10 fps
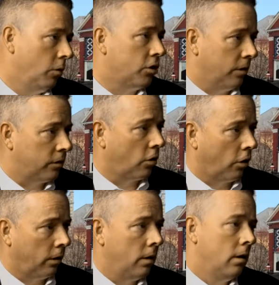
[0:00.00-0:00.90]
which in
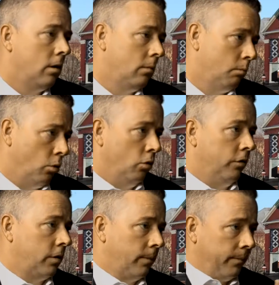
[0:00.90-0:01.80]
turn
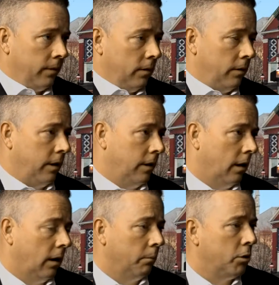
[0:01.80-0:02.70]
moved the
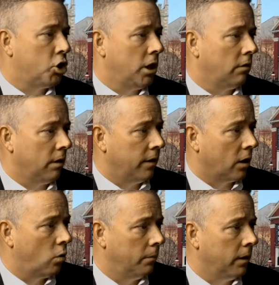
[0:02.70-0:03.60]
machinery and the
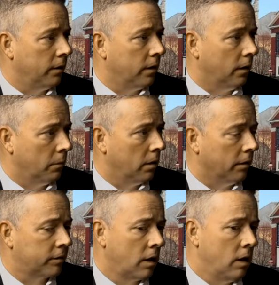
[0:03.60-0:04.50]
equipment in the
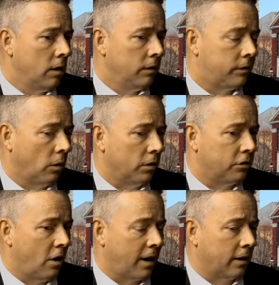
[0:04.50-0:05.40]
mills. So it's
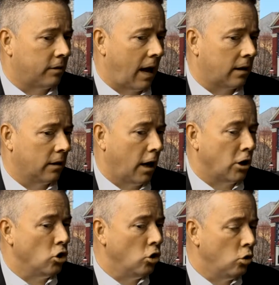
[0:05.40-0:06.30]
not exactly a
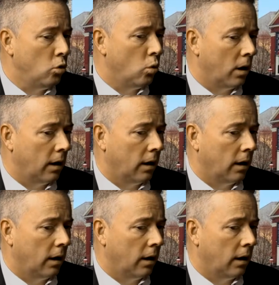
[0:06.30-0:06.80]
new